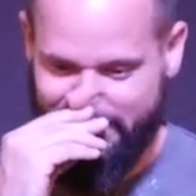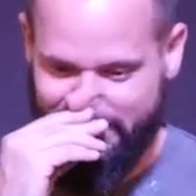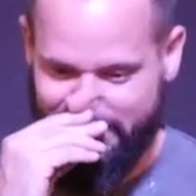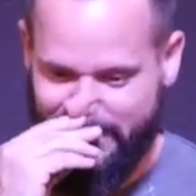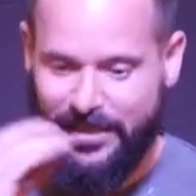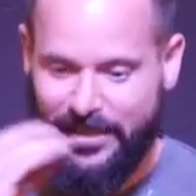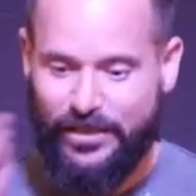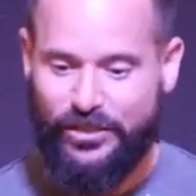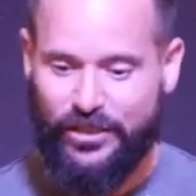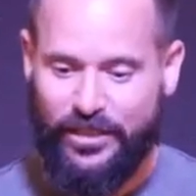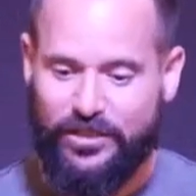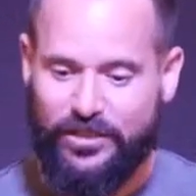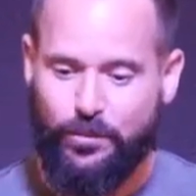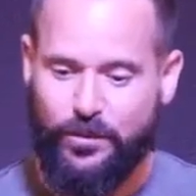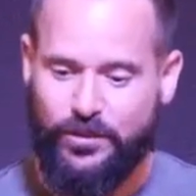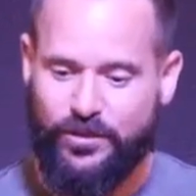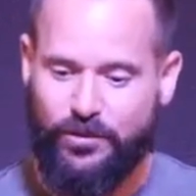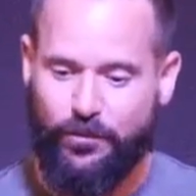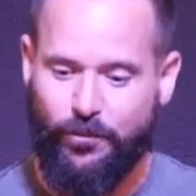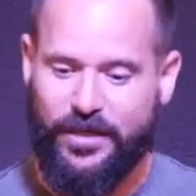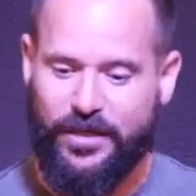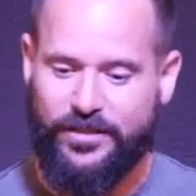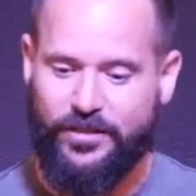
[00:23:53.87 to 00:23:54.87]
Jesus was
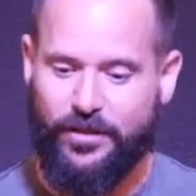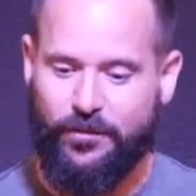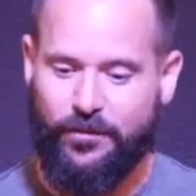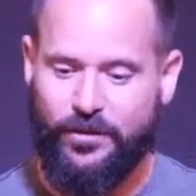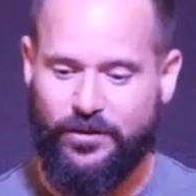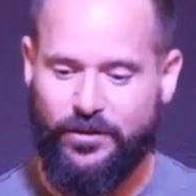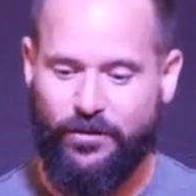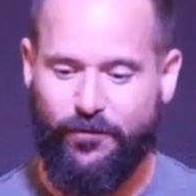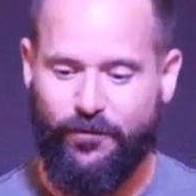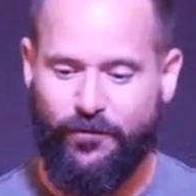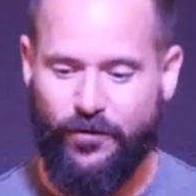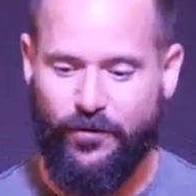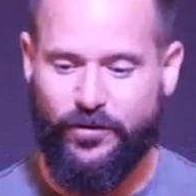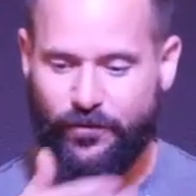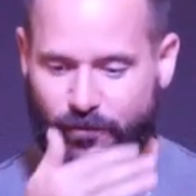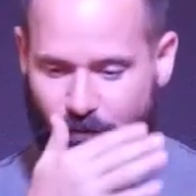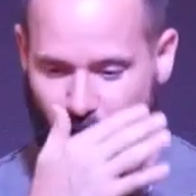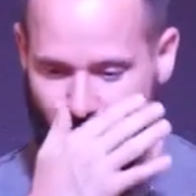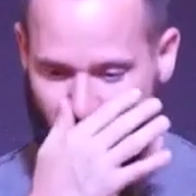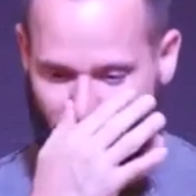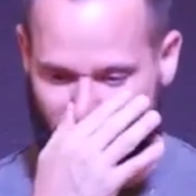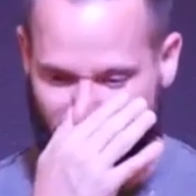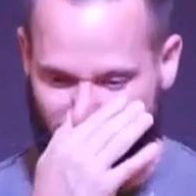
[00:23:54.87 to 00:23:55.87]
the rest, was the first
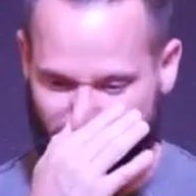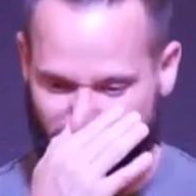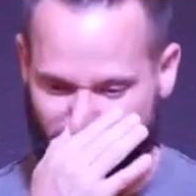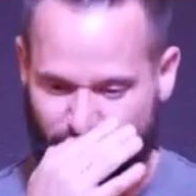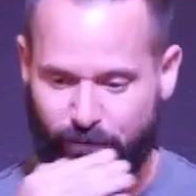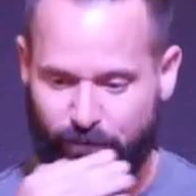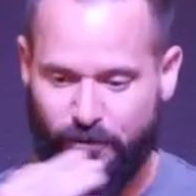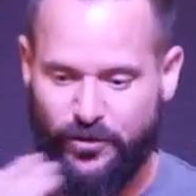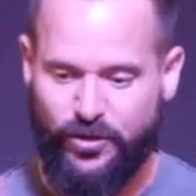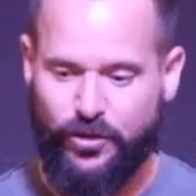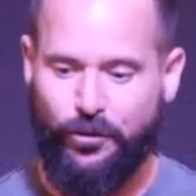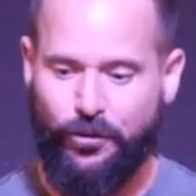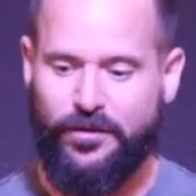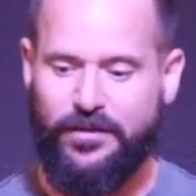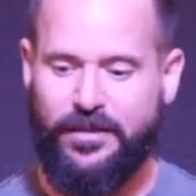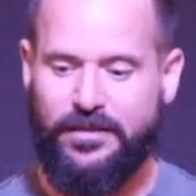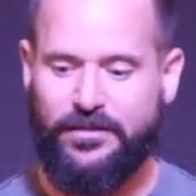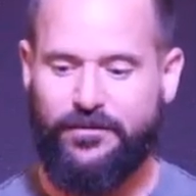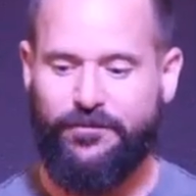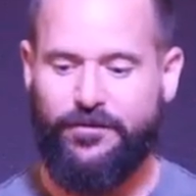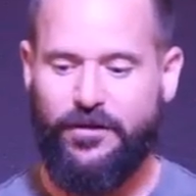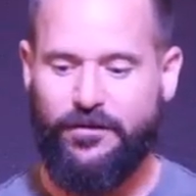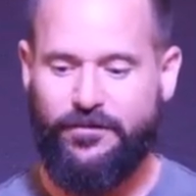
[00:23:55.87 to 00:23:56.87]
fruits. 1
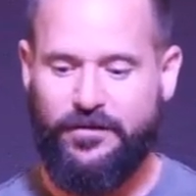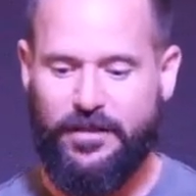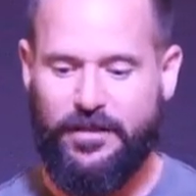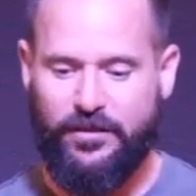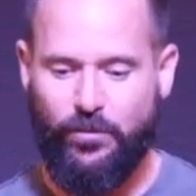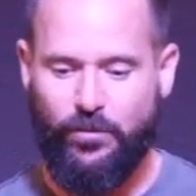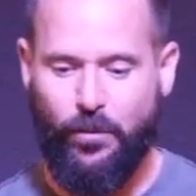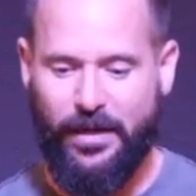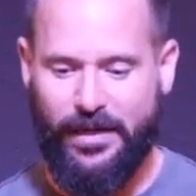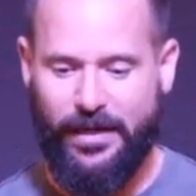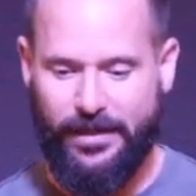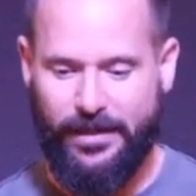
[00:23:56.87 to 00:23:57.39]
Corinthians 15, 20.